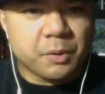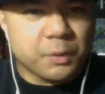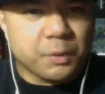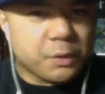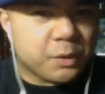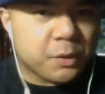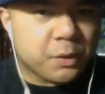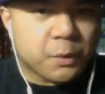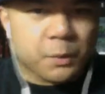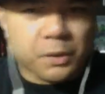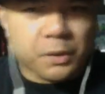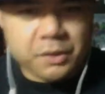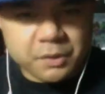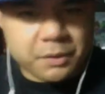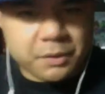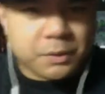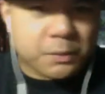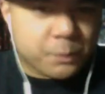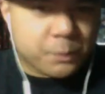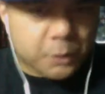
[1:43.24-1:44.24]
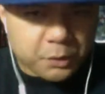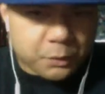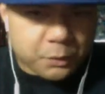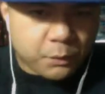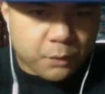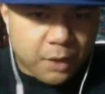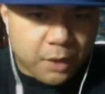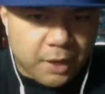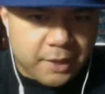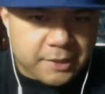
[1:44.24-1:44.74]
with the
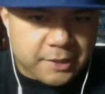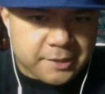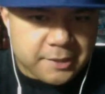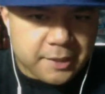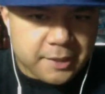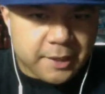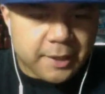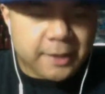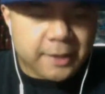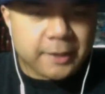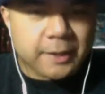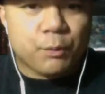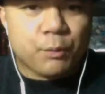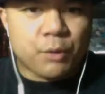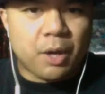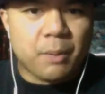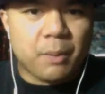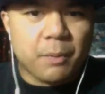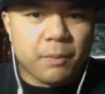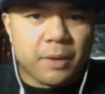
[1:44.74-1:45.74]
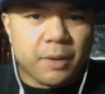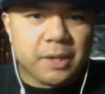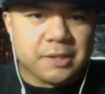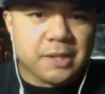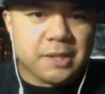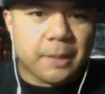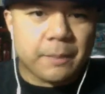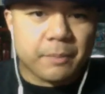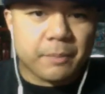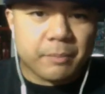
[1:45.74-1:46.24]
Rise tag, and Bobby
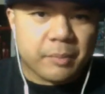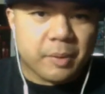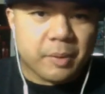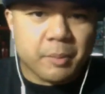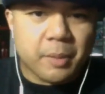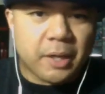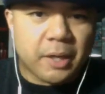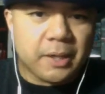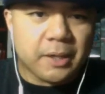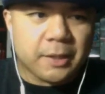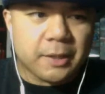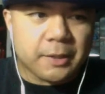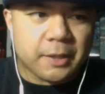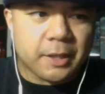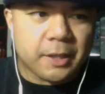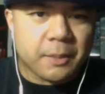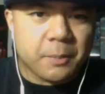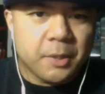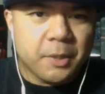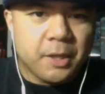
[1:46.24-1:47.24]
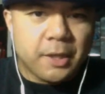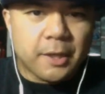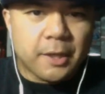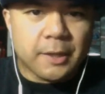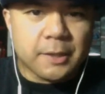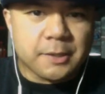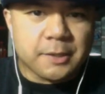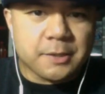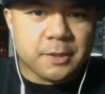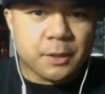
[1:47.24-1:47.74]
Rise happened to be my nickname,
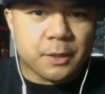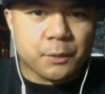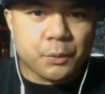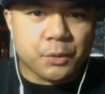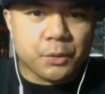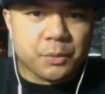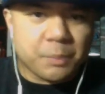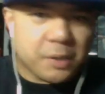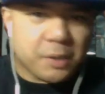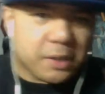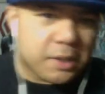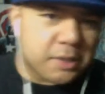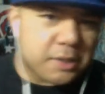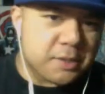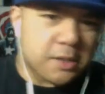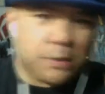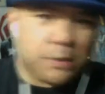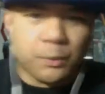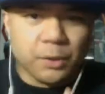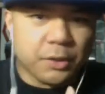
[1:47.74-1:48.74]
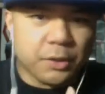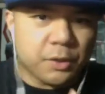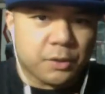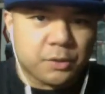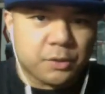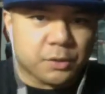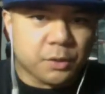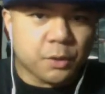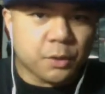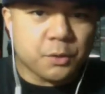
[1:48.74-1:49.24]
and it stuck with me as I went
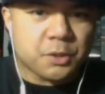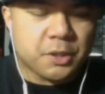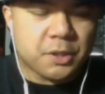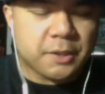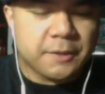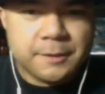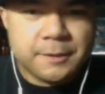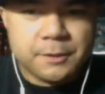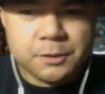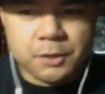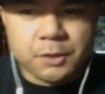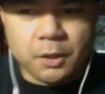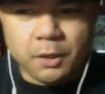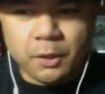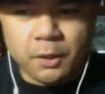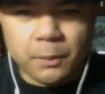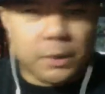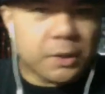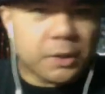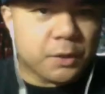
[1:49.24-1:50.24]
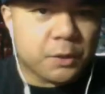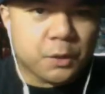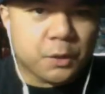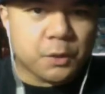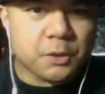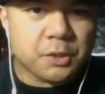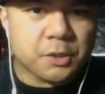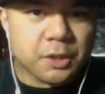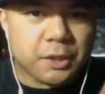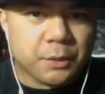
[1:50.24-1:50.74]
on to coaching. So I went on
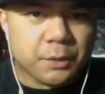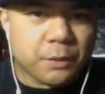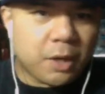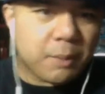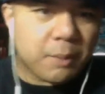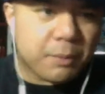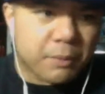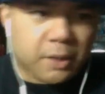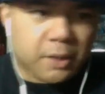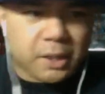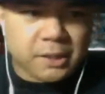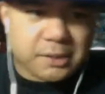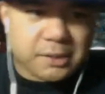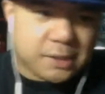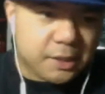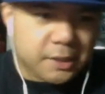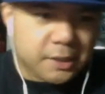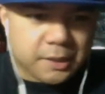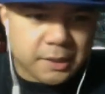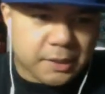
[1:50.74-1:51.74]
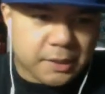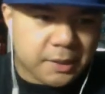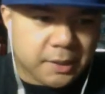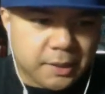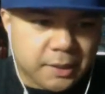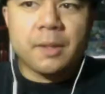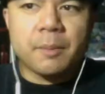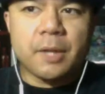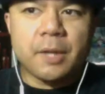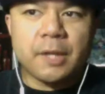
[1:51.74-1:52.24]
coaching, Robbie Rise, yada yada
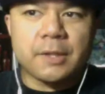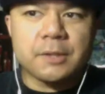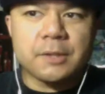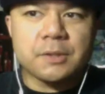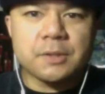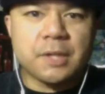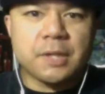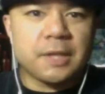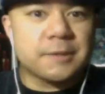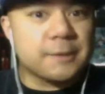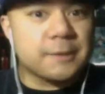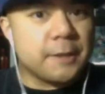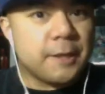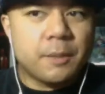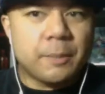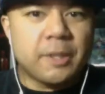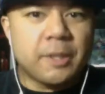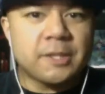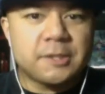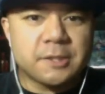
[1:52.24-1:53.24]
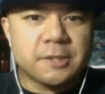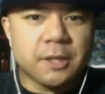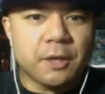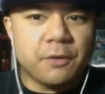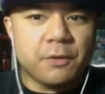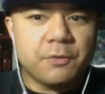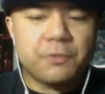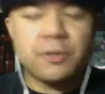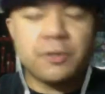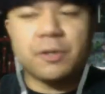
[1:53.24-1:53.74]
yada. Back in 2008,
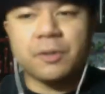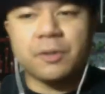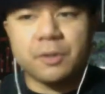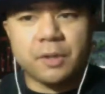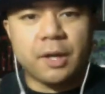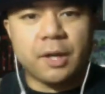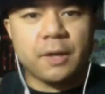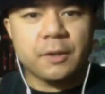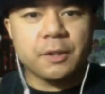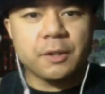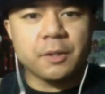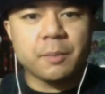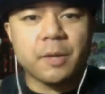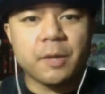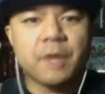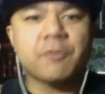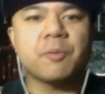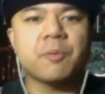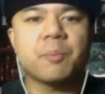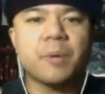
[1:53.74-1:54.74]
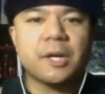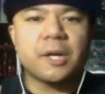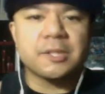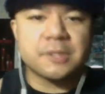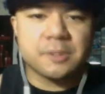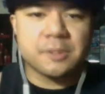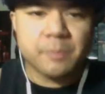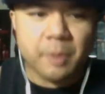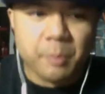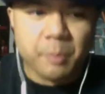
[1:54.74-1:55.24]
myself and a colleague of mine from
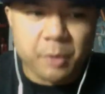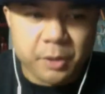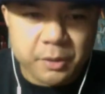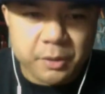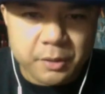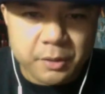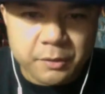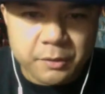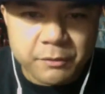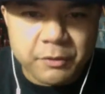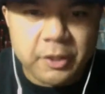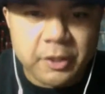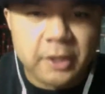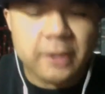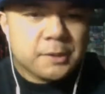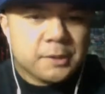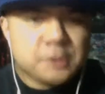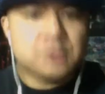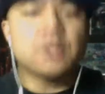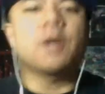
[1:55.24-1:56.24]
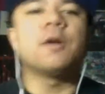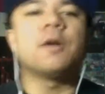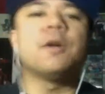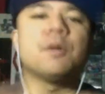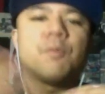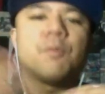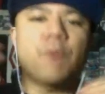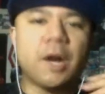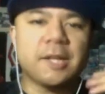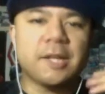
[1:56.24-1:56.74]
Boston, my brother Vinny,
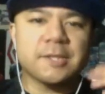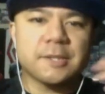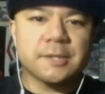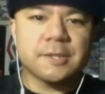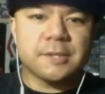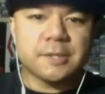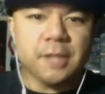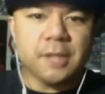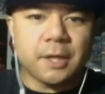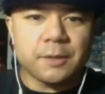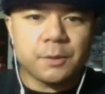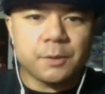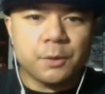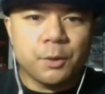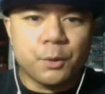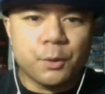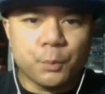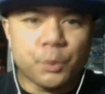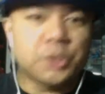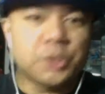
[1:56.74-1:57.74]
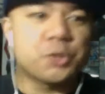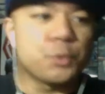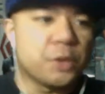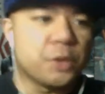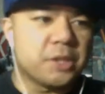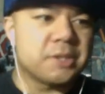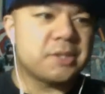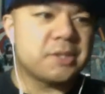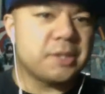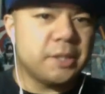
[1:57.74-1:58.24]
started Rise of the Sun, which
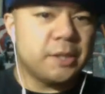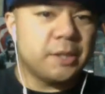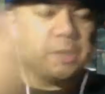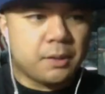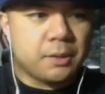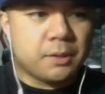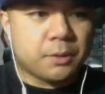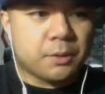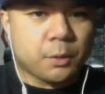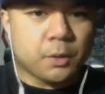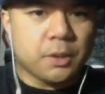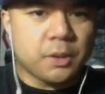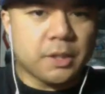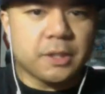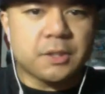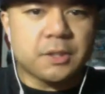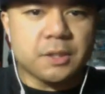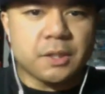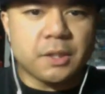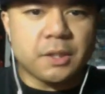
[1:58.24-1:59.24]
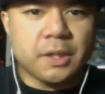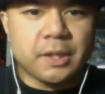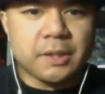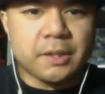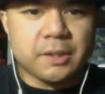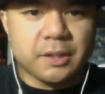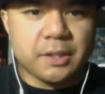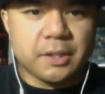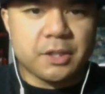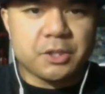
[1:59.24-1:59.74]
was in correlation
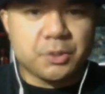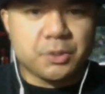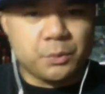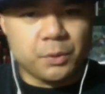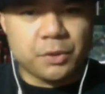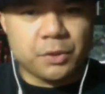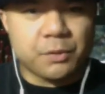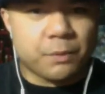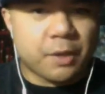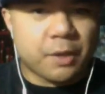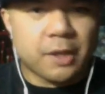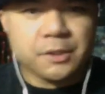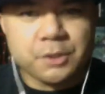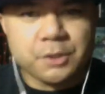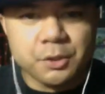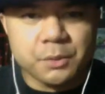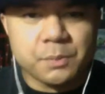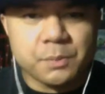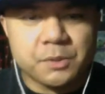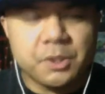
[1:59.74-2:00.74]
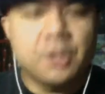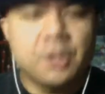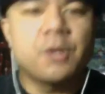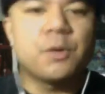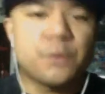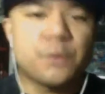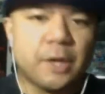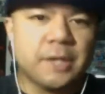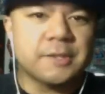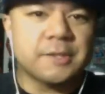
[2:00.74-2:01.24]
and connection with Rise Hoops.
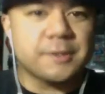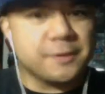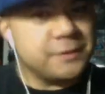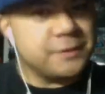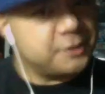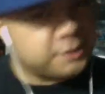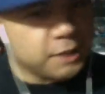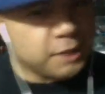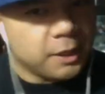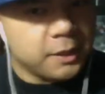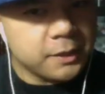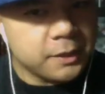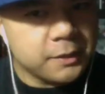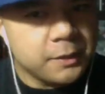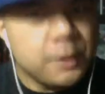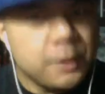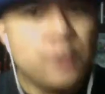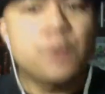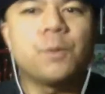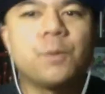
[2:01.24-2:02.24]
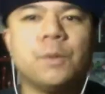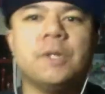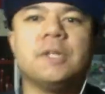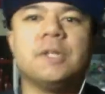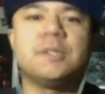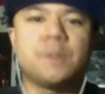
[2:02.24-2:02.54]
Rise of the Sun was a